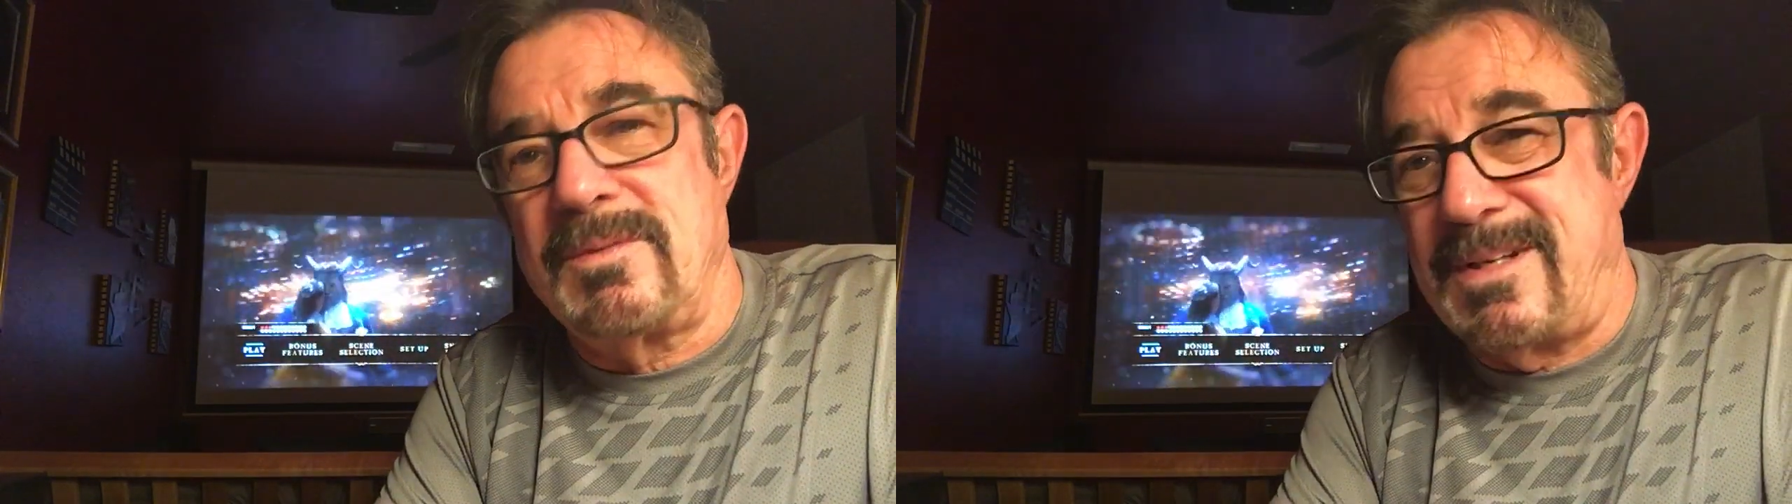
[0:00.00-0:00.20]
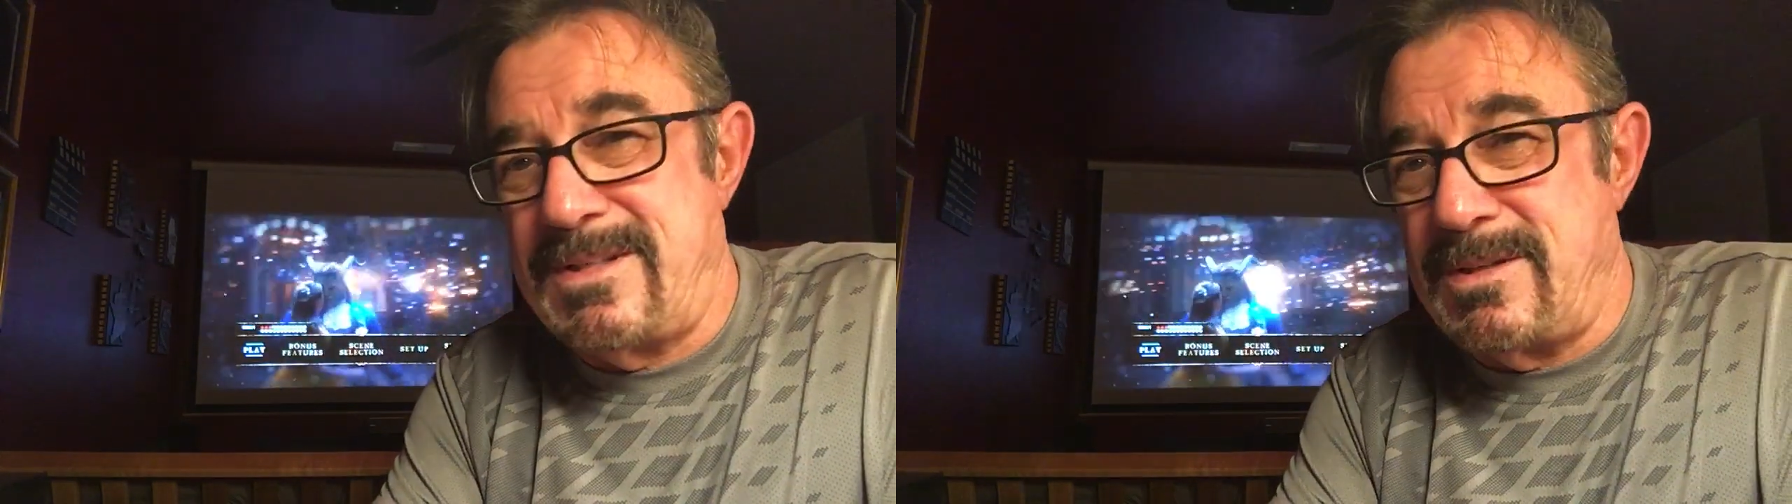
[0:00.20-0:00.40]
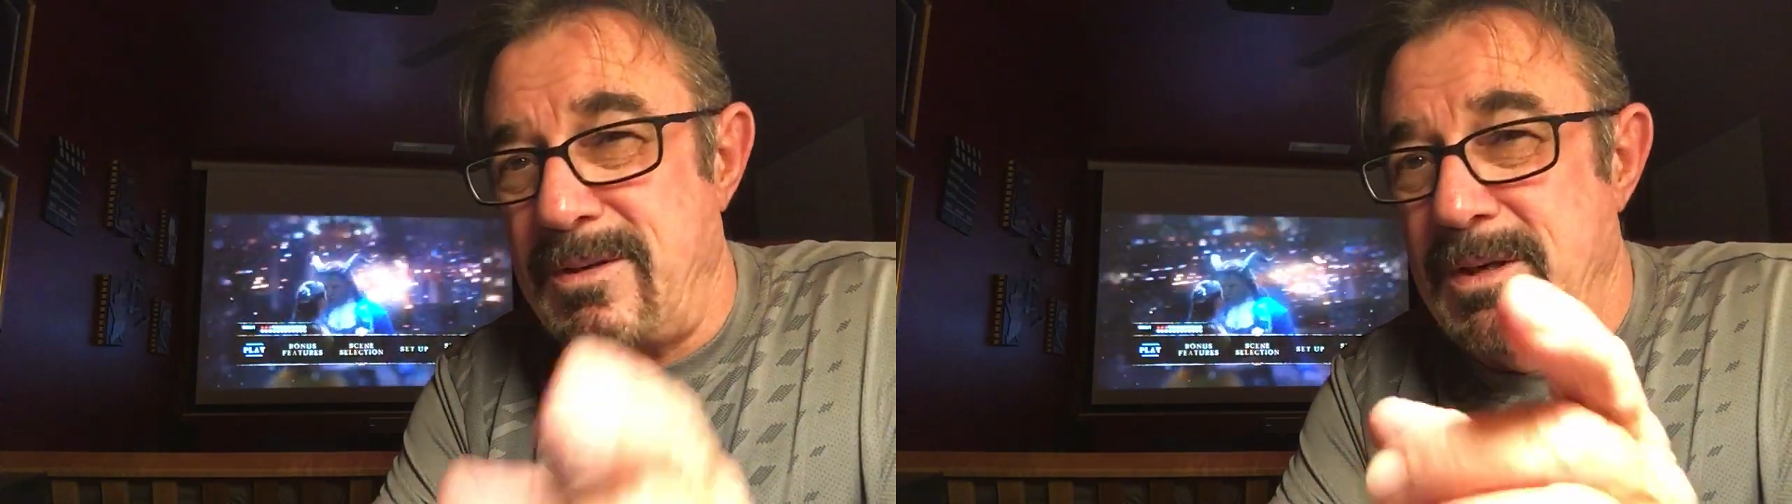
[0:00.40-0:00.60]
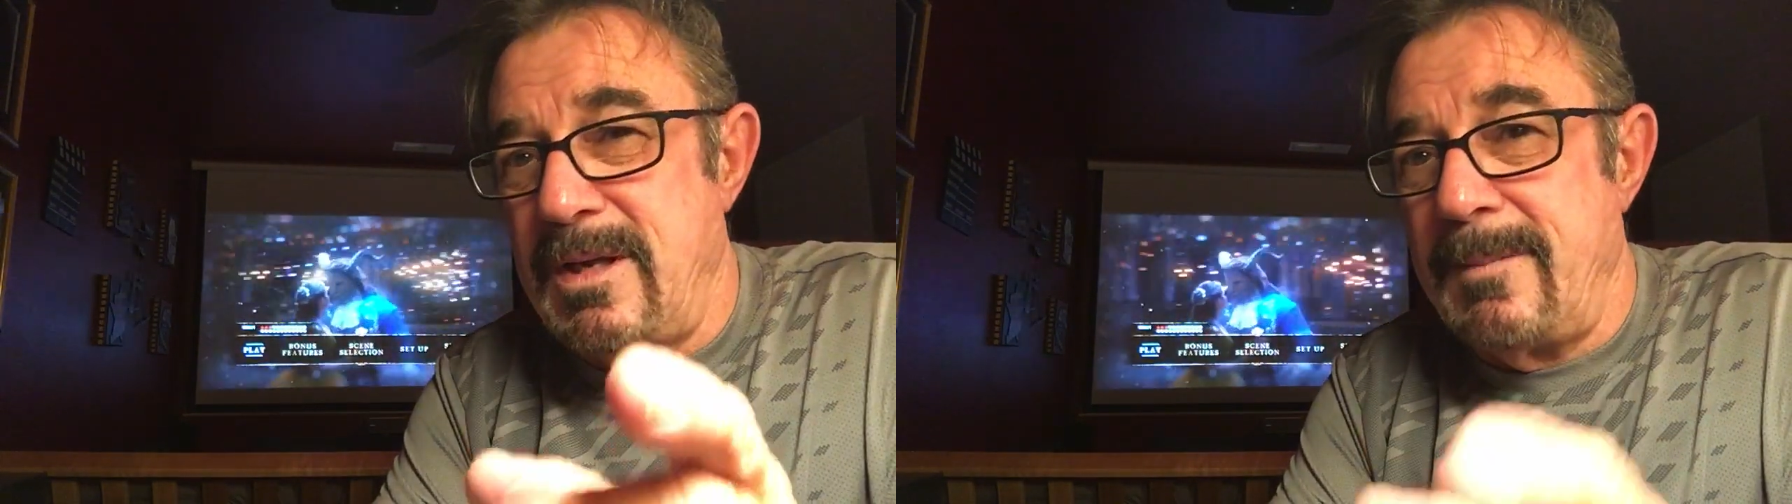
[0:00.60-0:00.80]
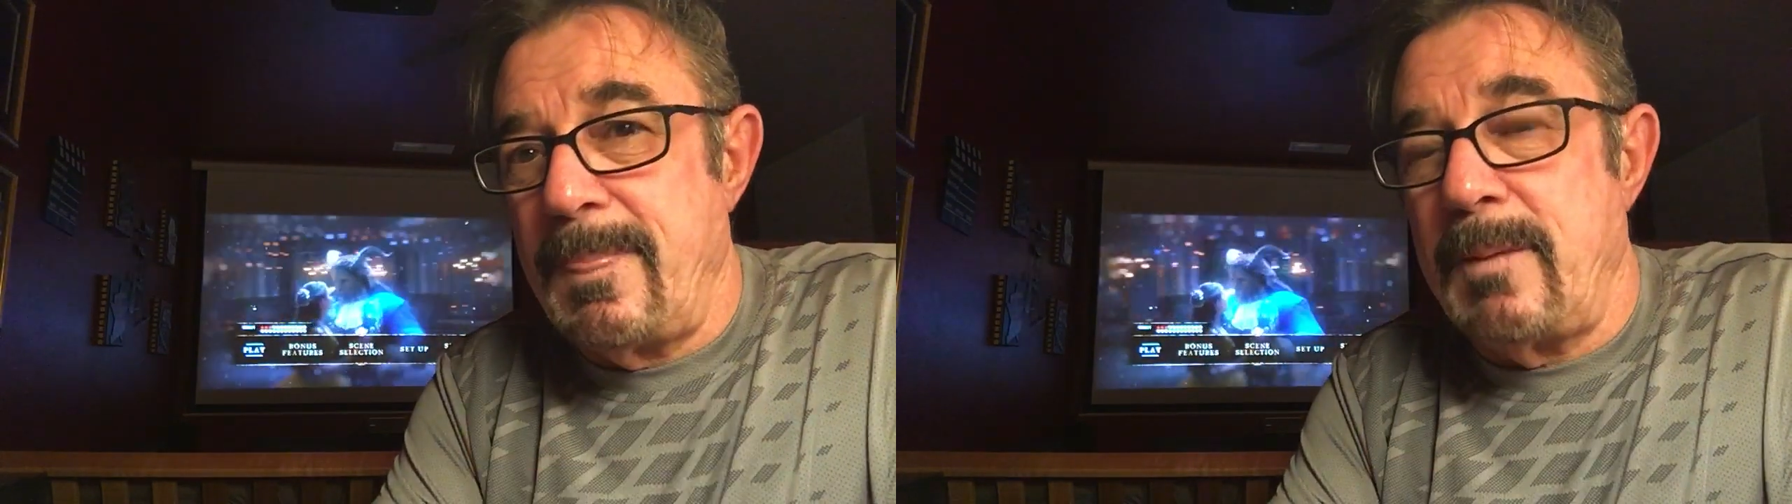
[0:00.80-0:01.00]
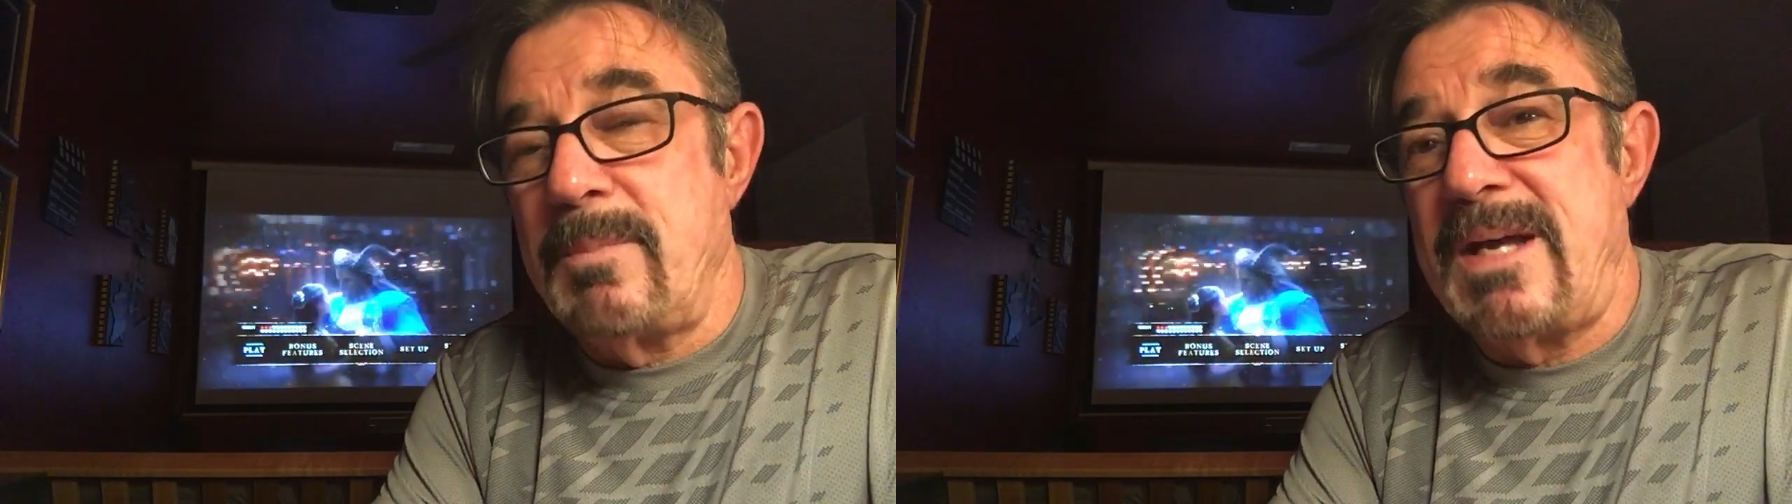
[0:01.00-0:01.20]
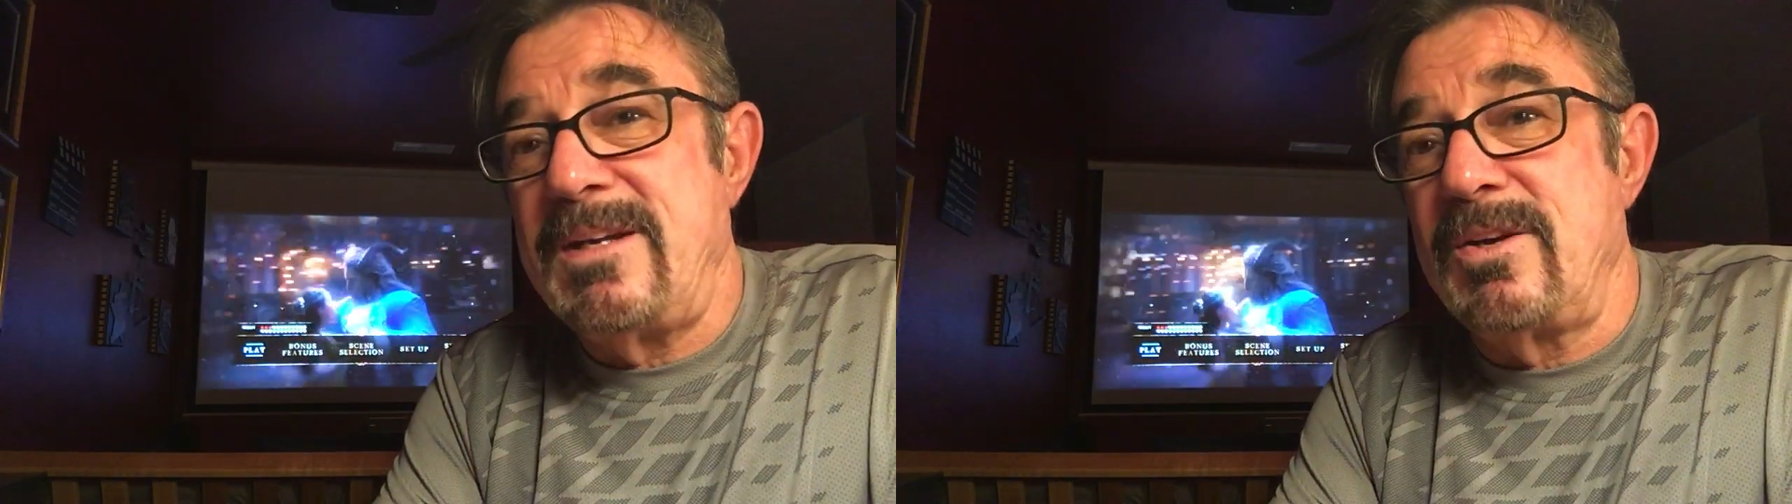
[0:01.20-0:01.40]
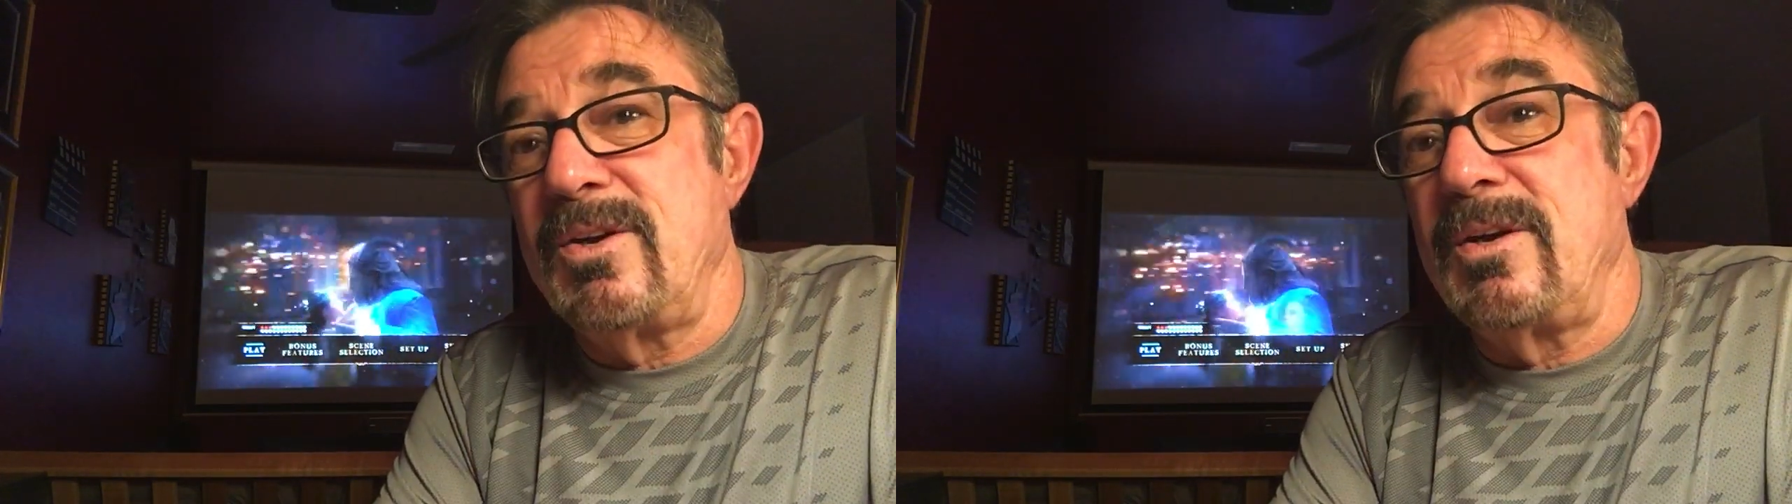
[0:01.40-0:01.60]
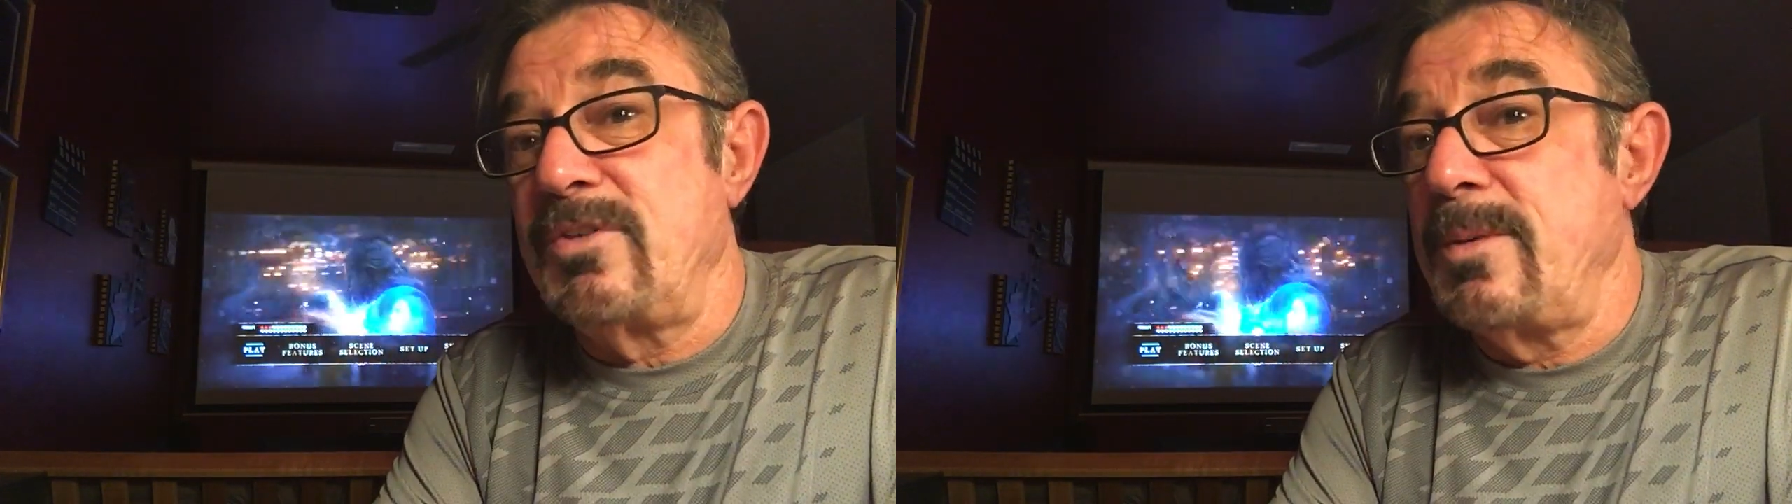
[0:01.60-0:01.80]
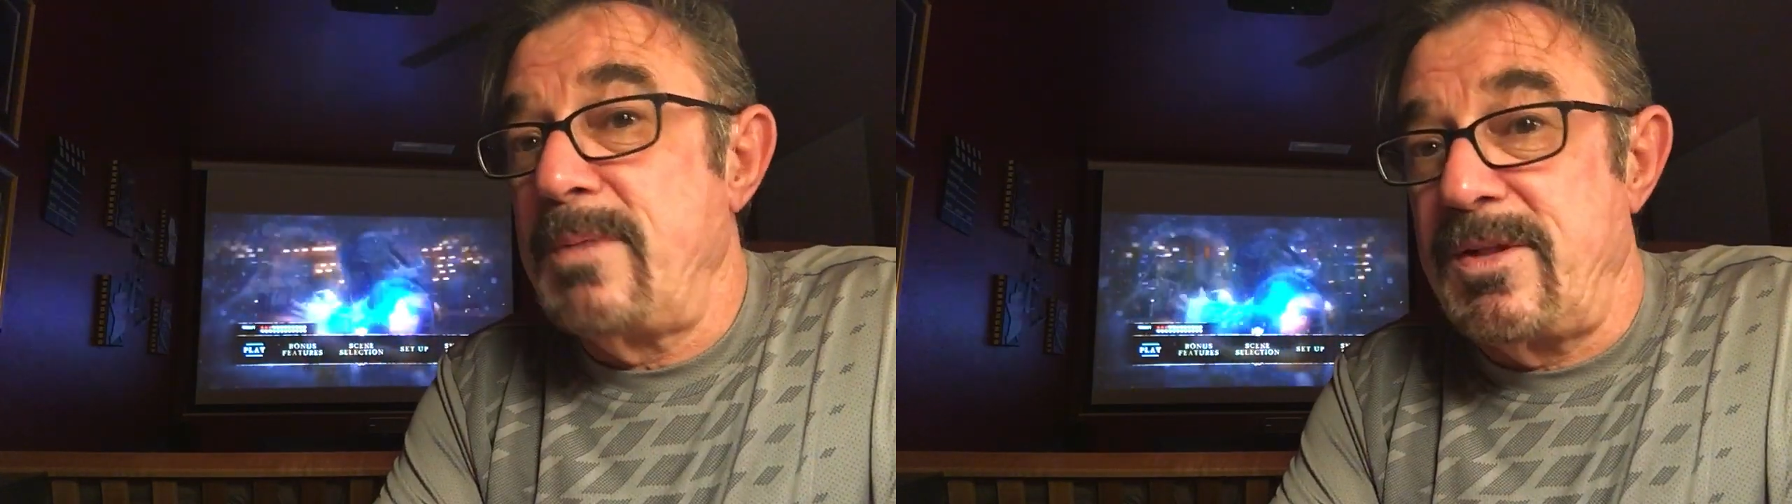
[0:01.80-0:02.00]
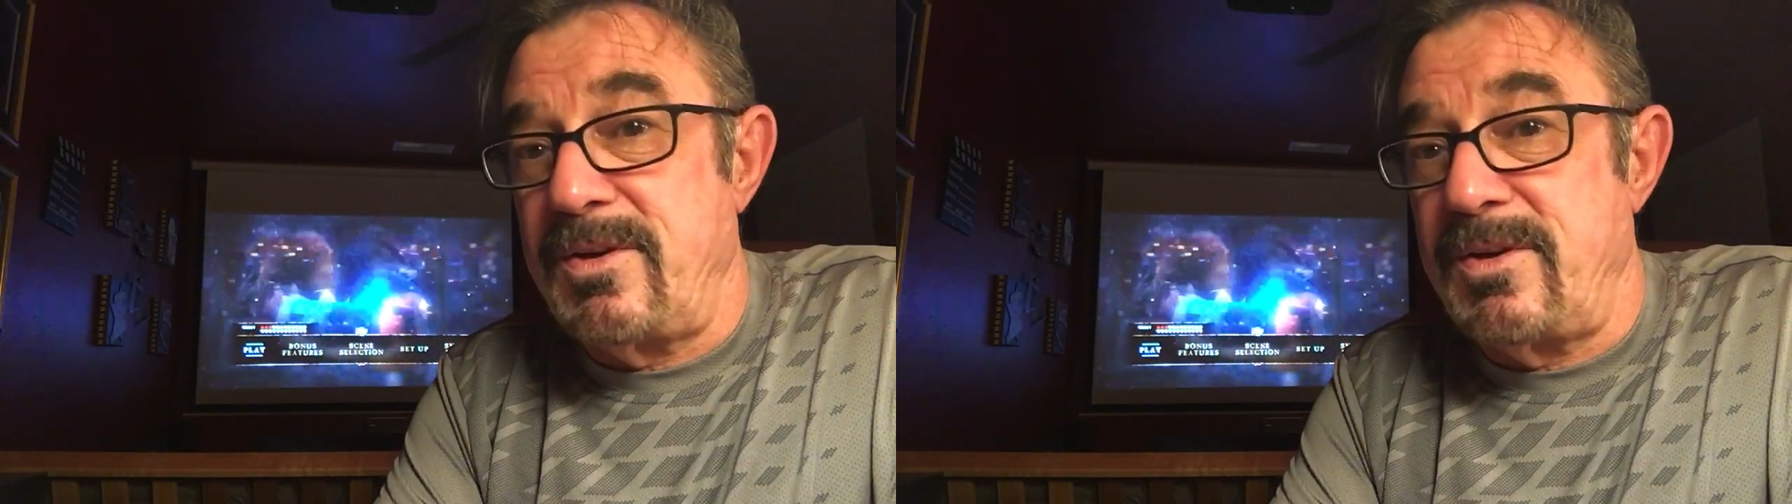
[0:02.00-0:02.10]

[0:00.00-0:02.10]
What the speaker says: Because it reminded her of her mother,